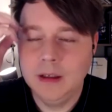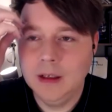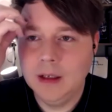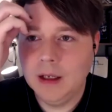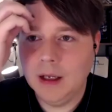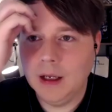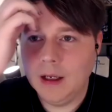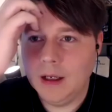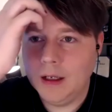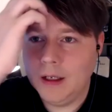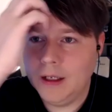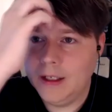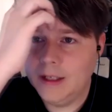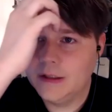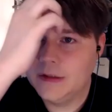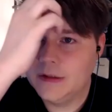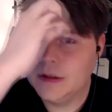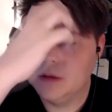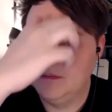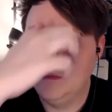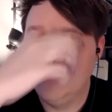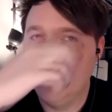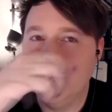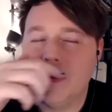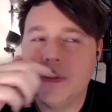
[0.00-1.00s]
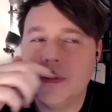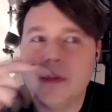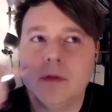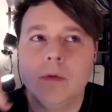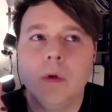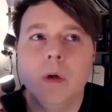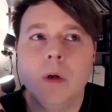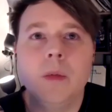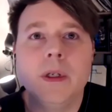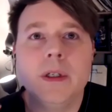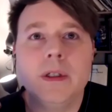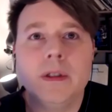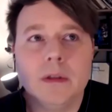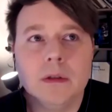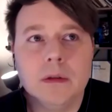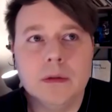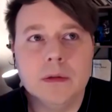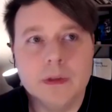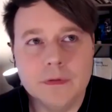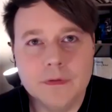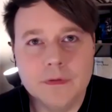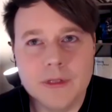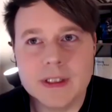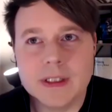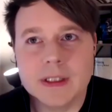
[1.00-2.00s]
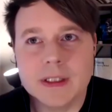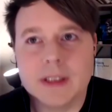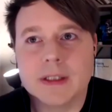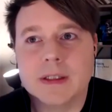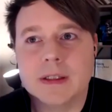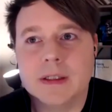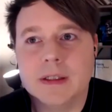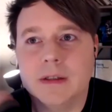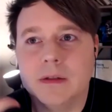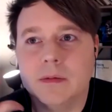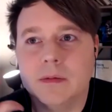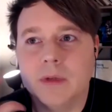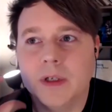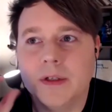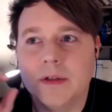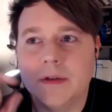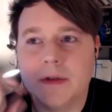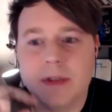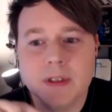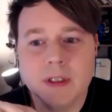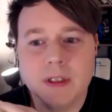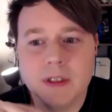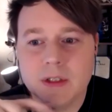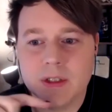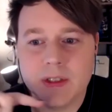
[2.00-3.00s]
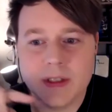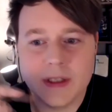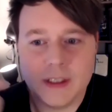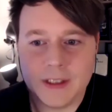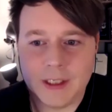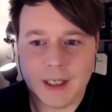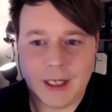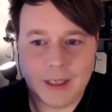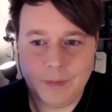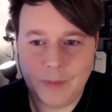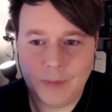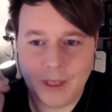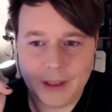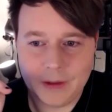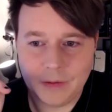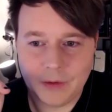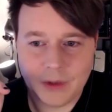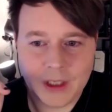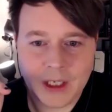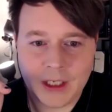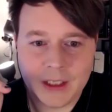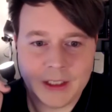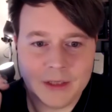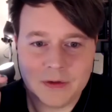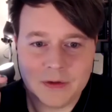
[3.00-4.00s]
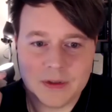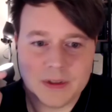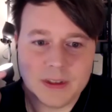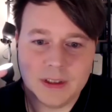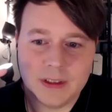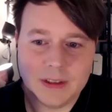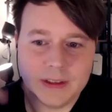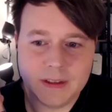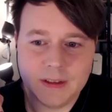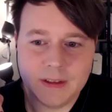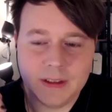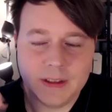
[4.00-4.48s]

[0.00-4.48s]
uh, and so most of what we do in physics is we're interested in just the timeline we're not interested in,